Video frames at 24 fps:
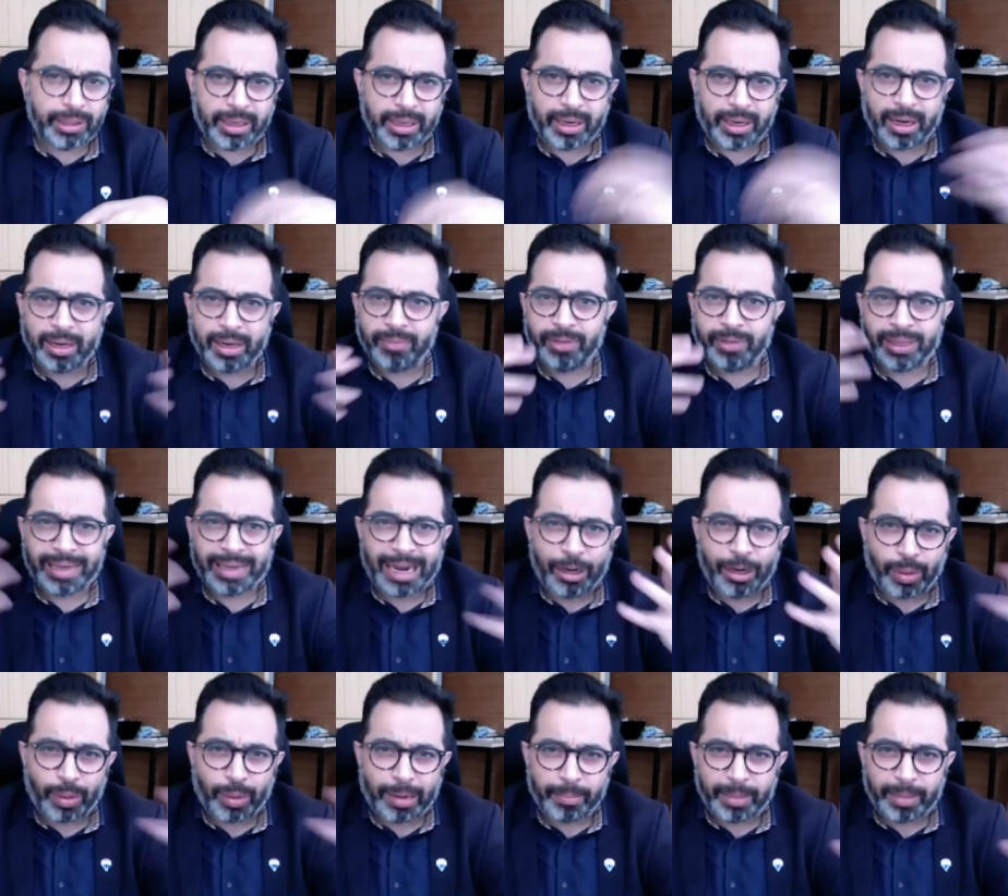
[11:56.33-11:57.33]
They run with 10,
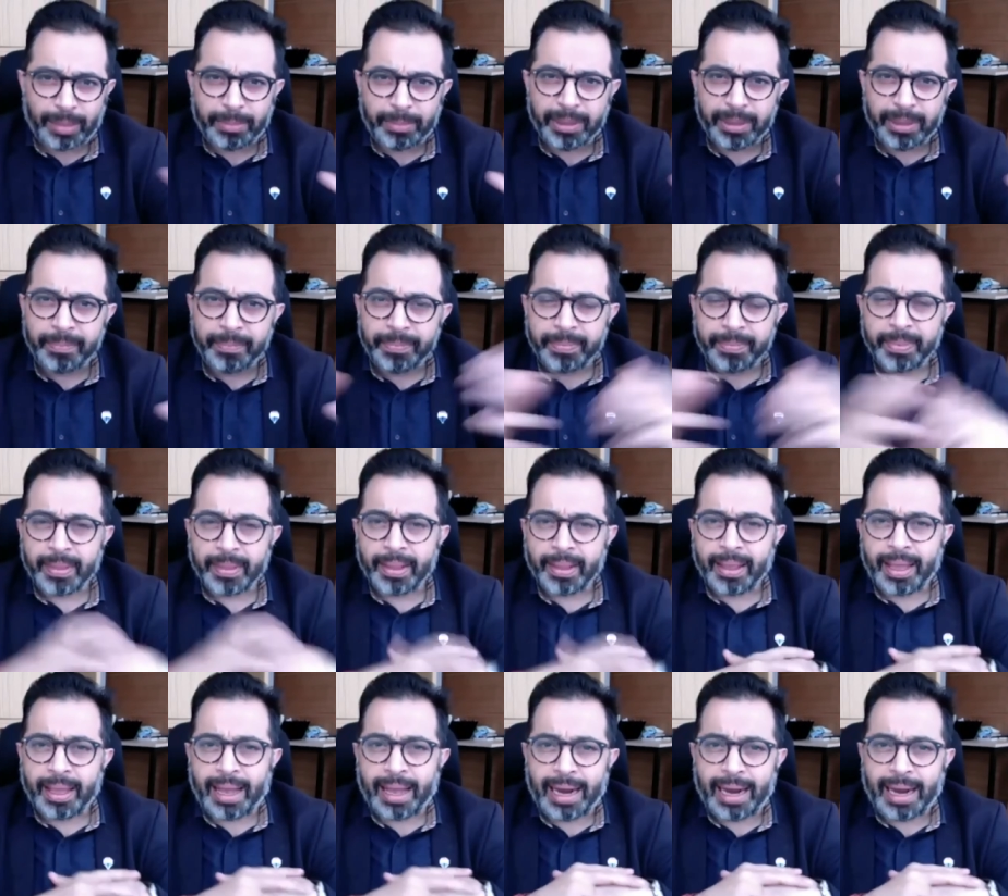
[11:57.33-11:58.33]
12 people,
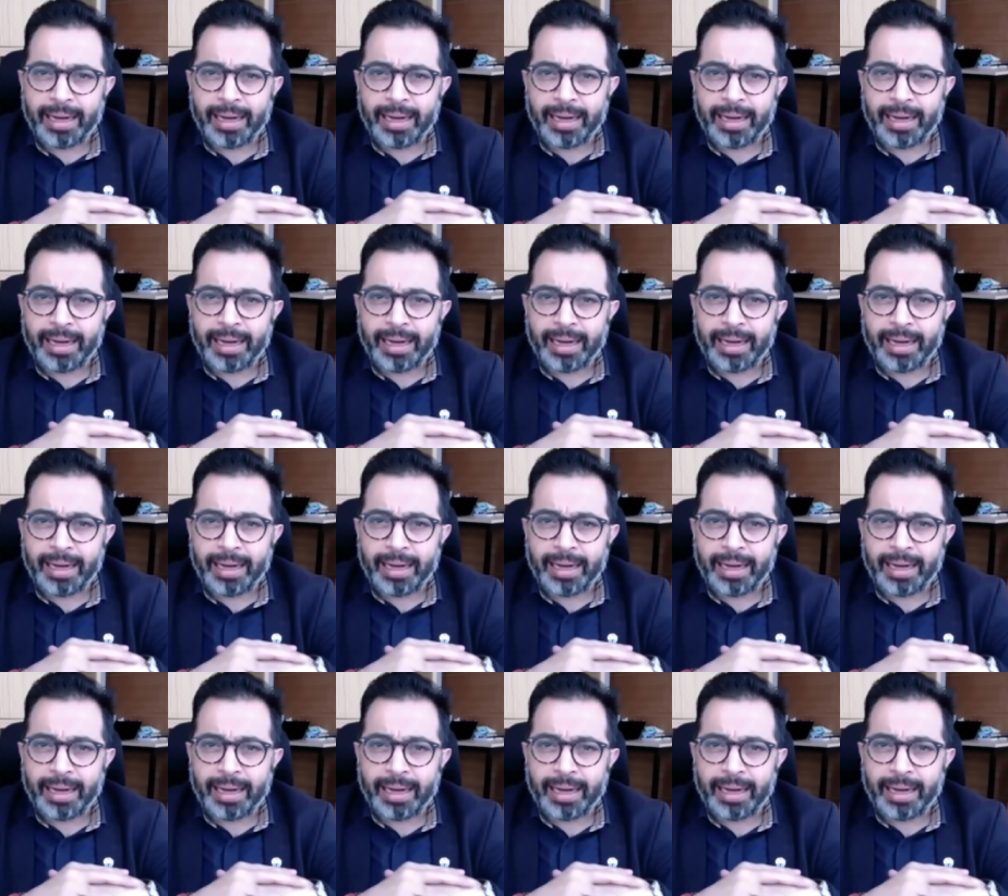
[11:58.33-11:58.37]
and